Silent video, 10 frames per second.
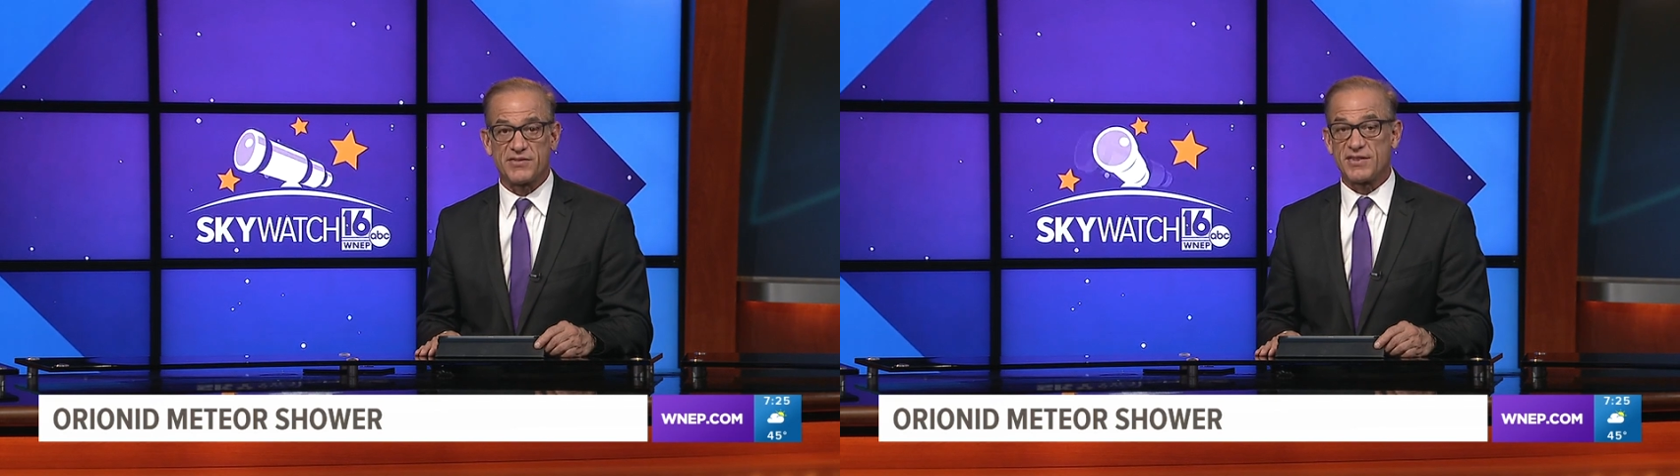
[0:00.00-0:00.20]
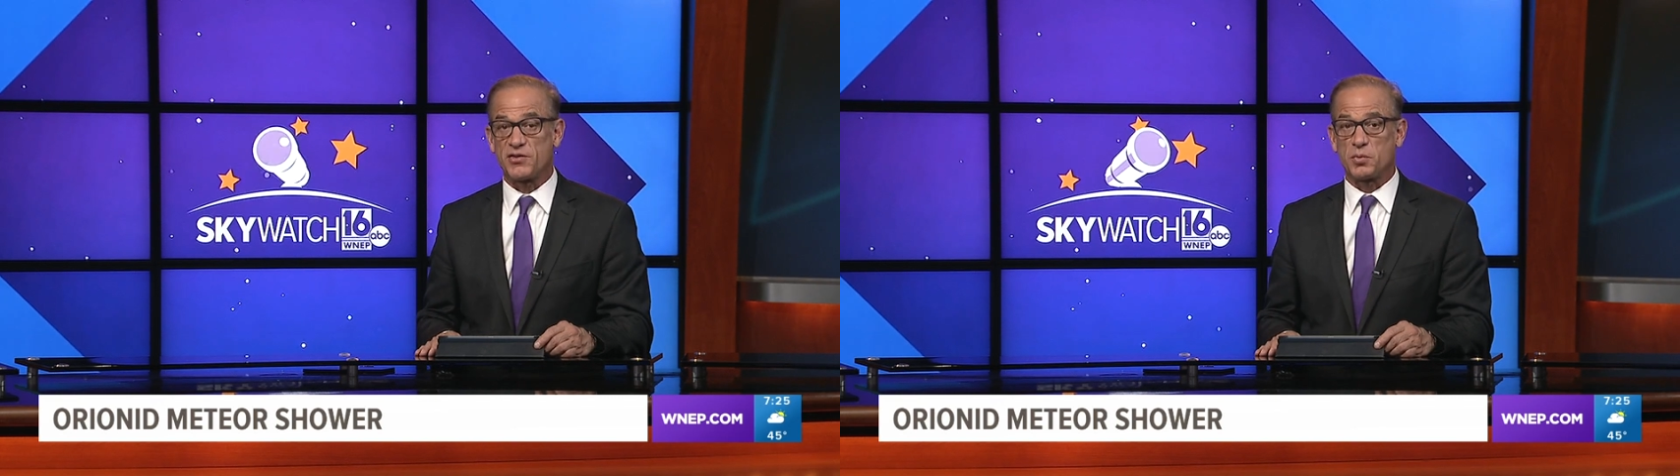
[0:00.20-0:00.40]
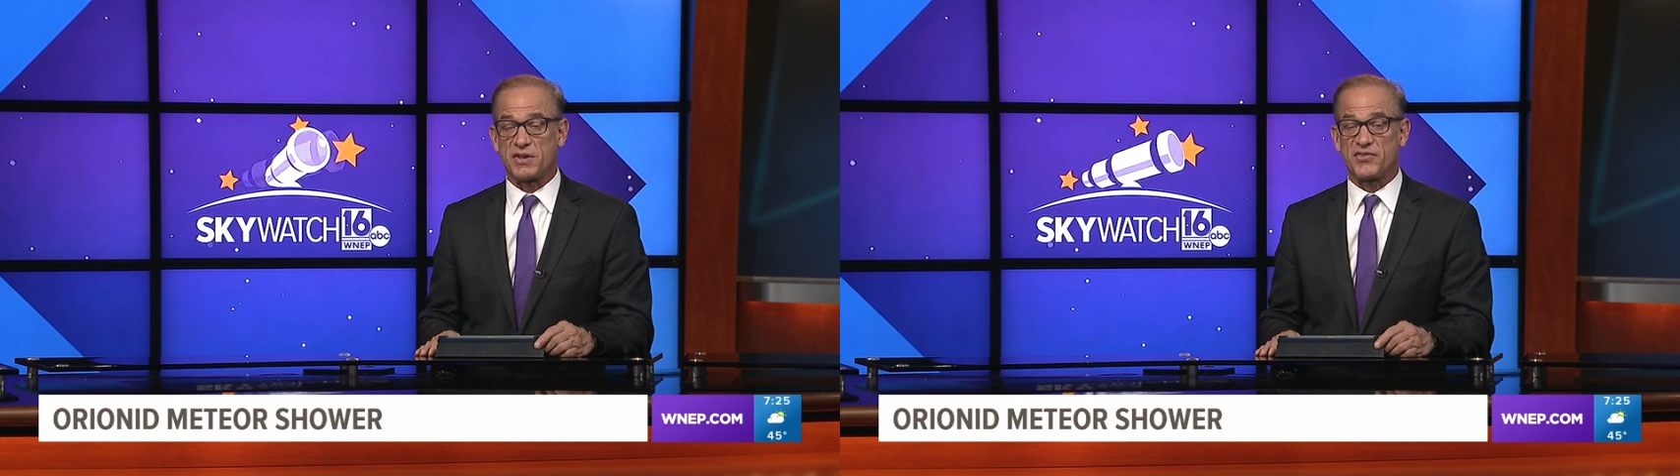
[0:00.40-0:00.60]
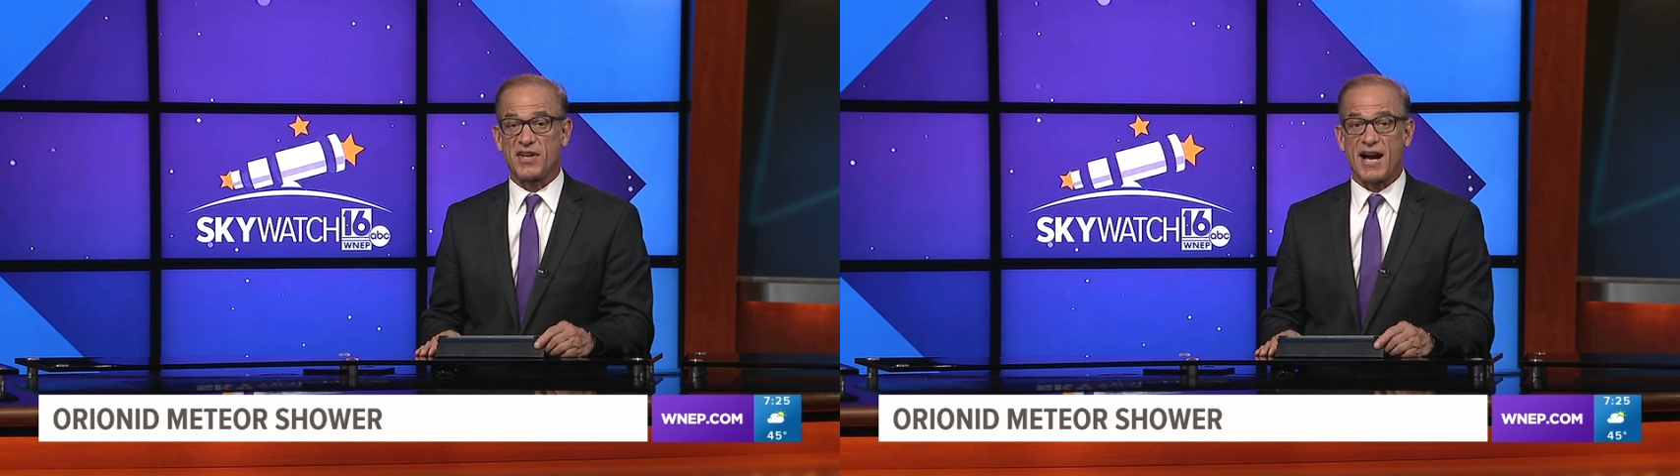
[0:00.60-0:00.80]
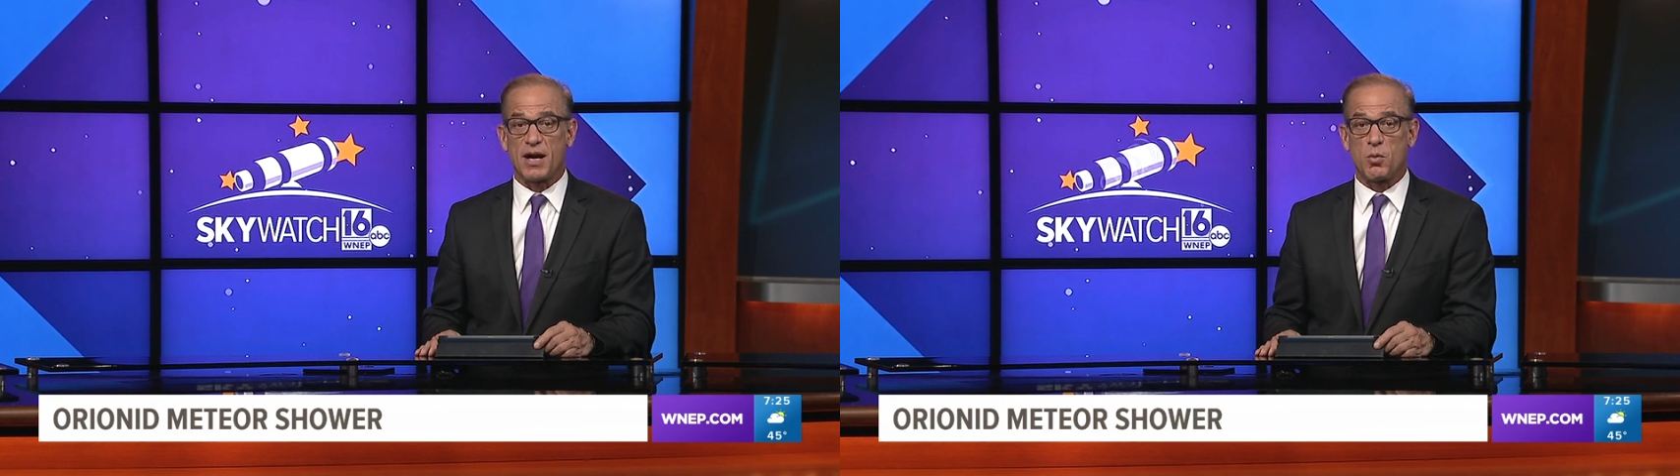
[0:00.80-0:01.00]
in this week's
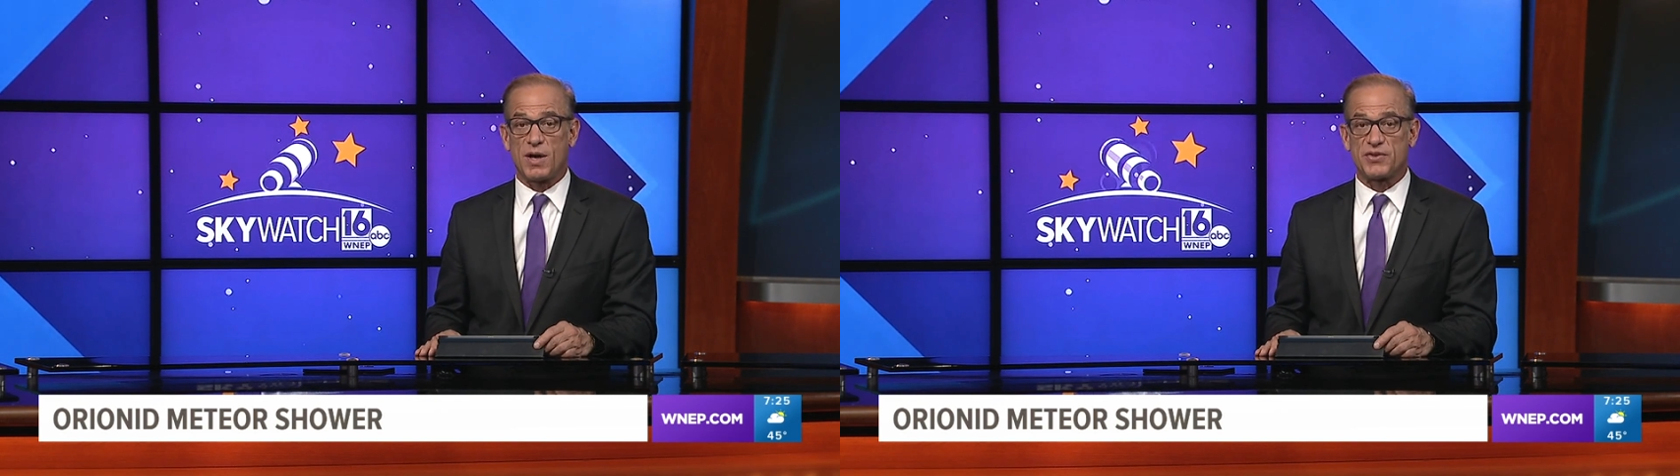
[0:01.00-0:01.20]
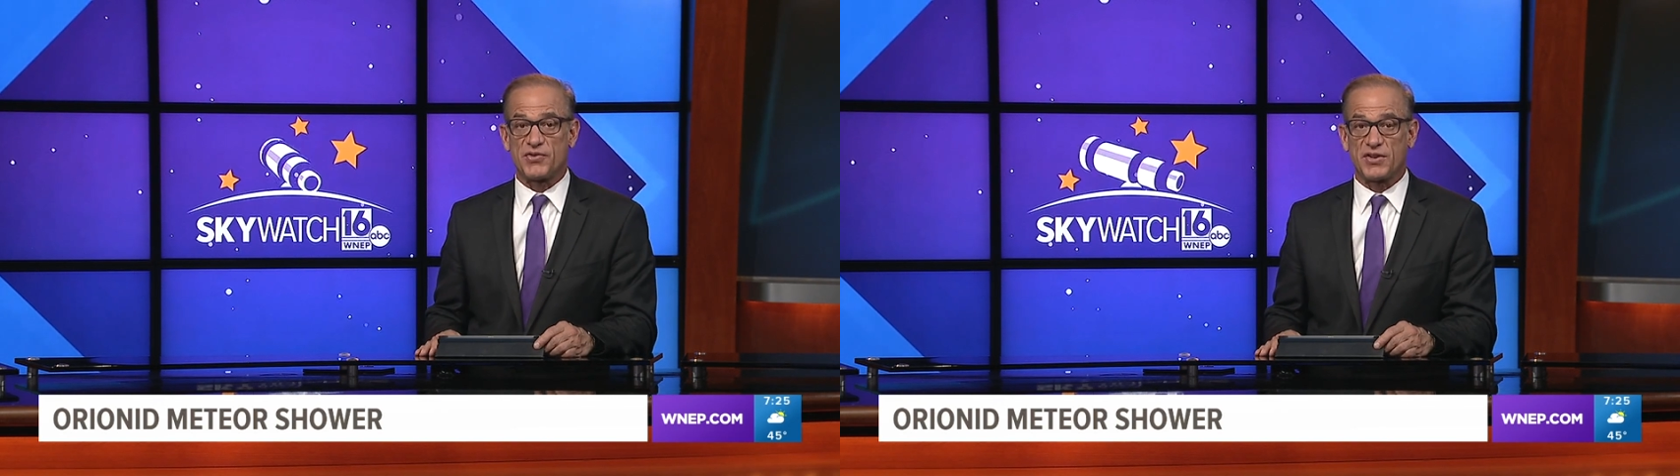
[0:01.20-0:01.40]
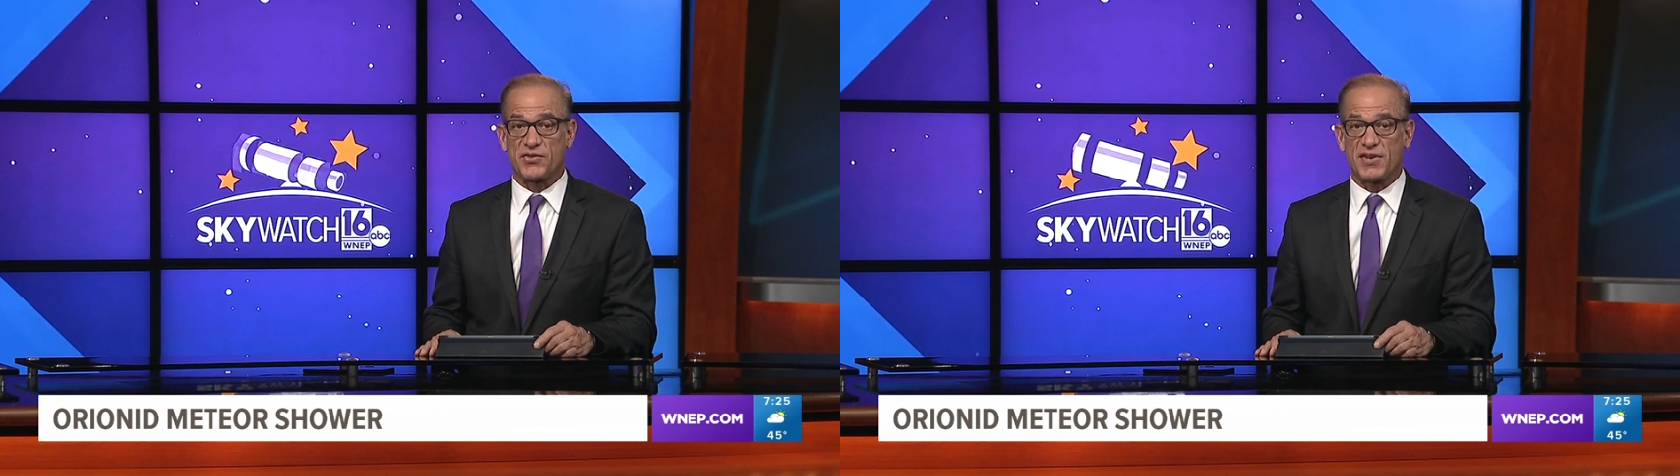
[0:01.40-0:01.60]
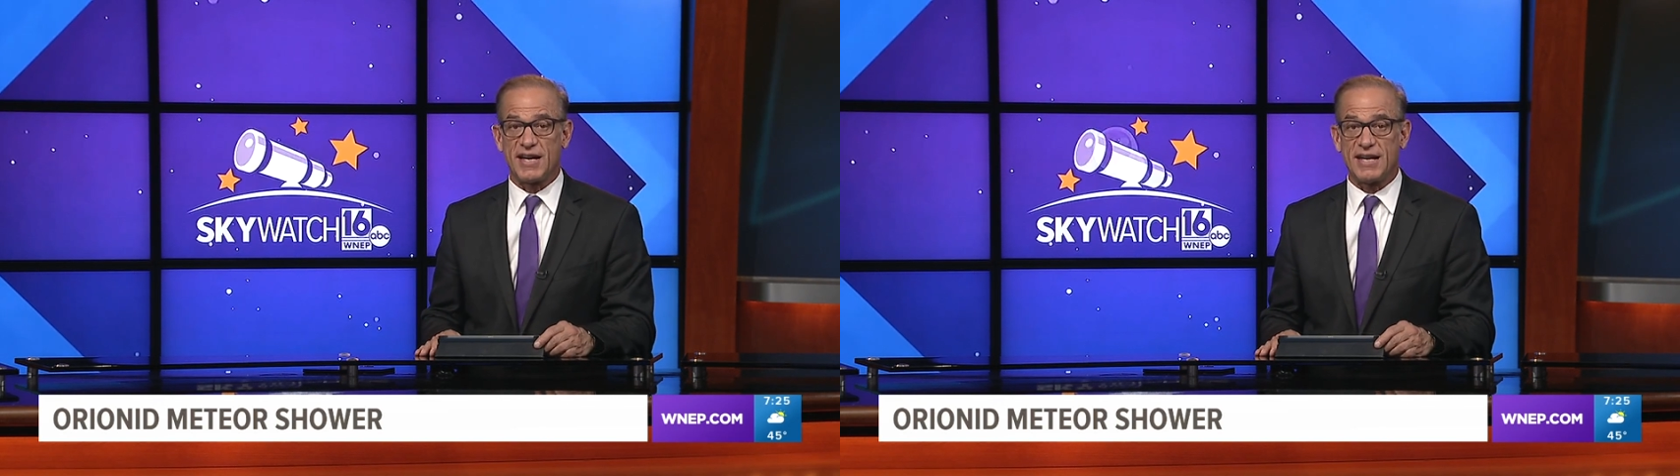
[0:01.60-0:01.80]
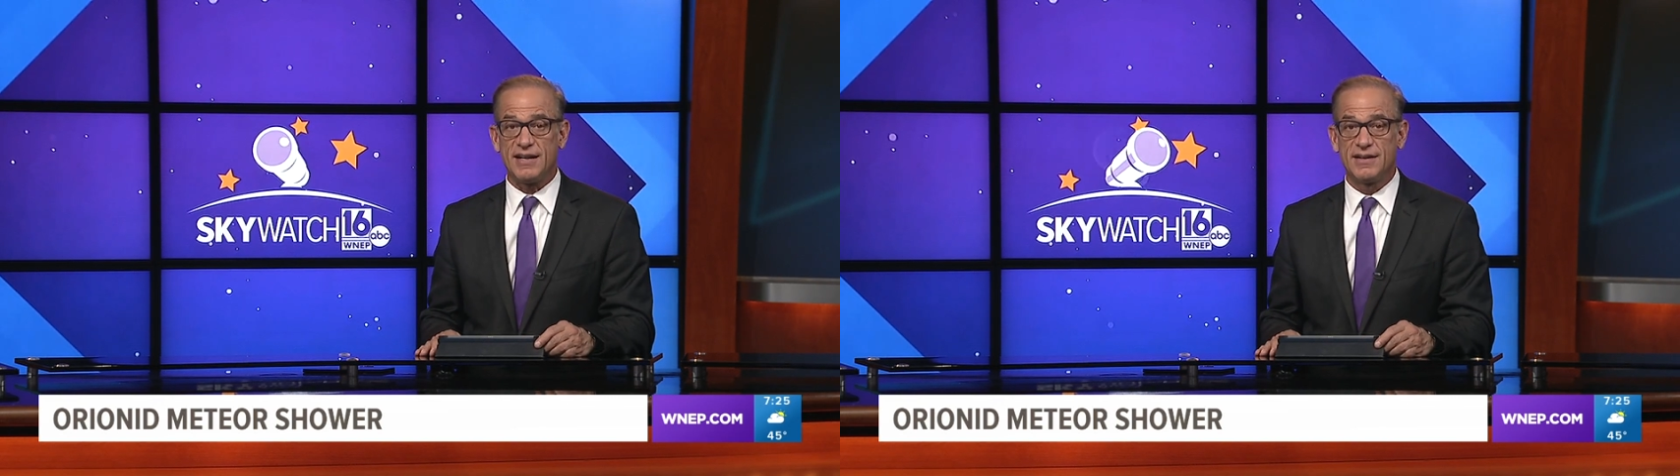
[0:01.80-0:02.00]
Skywatch
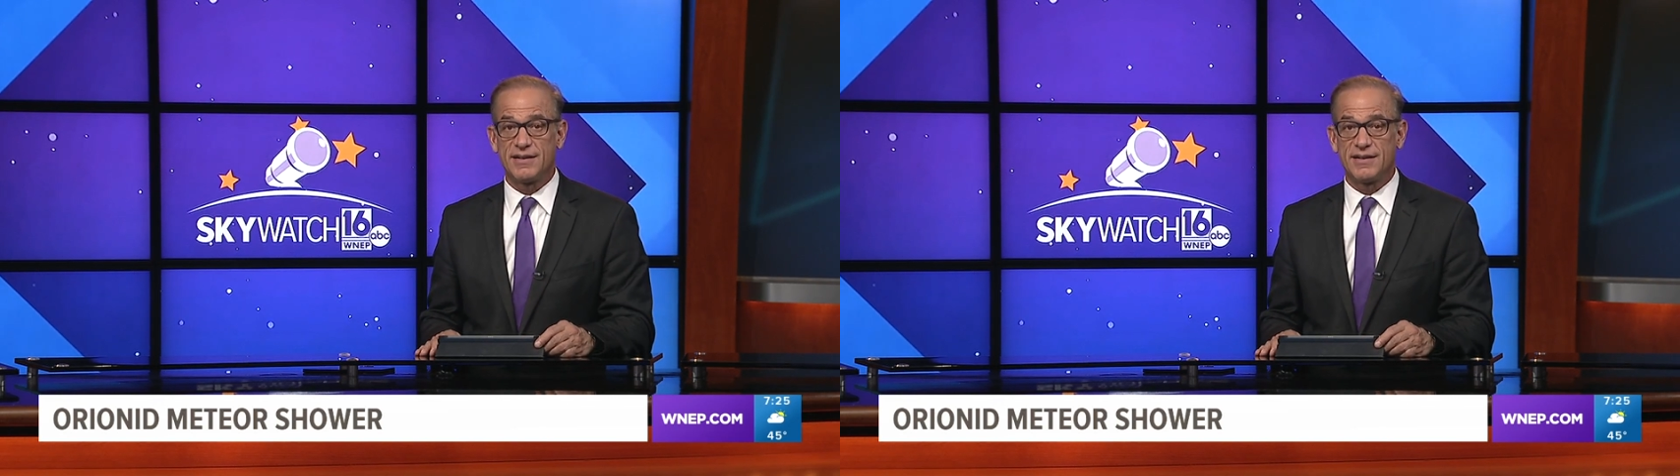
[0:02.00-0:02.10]
16,